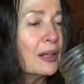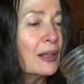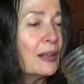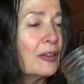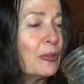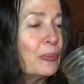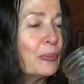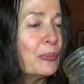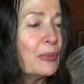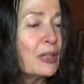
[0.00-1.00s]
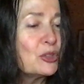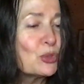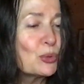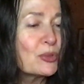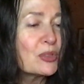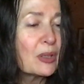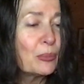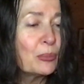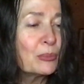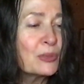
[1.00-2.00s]
I juice
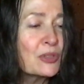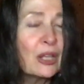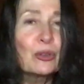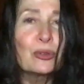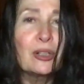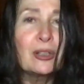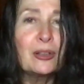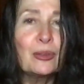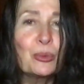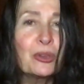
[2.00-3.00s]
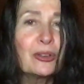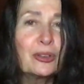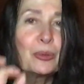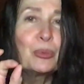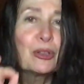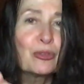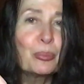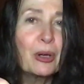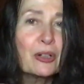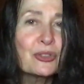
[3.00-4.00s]
some celery with a little bit of
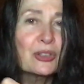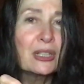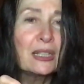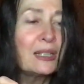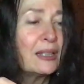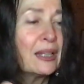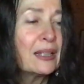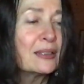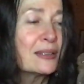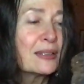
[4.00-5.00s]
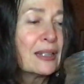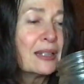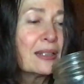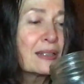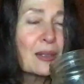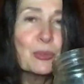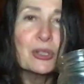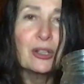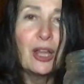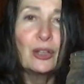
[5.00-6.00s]
parsley and some
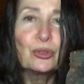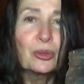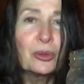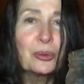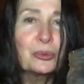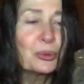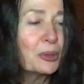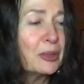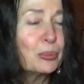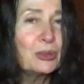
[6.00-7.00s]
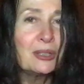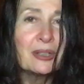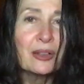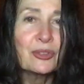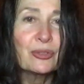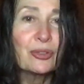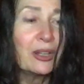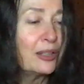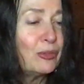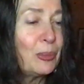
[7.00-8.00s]
cilantro to help
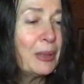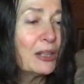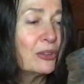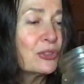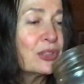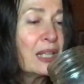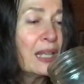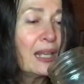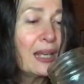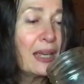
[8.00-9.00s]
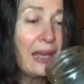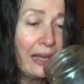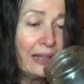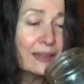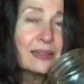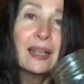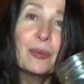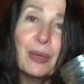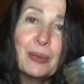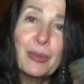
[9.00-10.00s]
detoxify heavy metals. And I
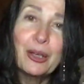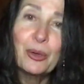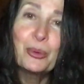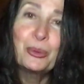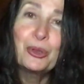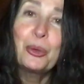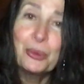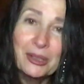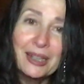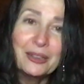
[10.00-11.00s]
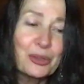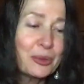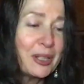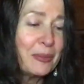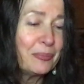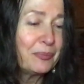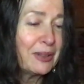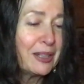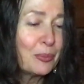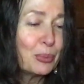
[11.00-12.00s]
made my own coconut cream,
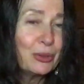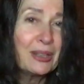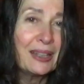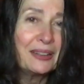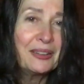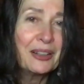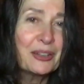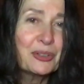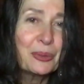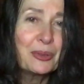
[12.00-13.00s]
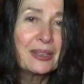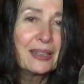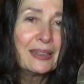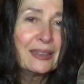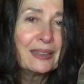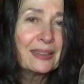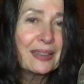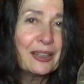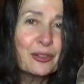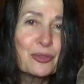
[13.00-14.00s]
and I put that in there so it
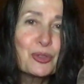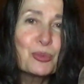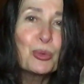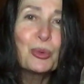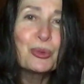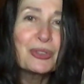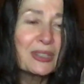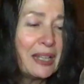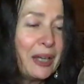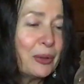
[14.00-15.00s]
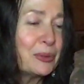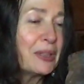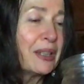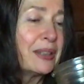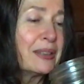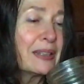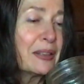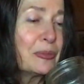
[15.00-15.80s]
kind of smooths it out and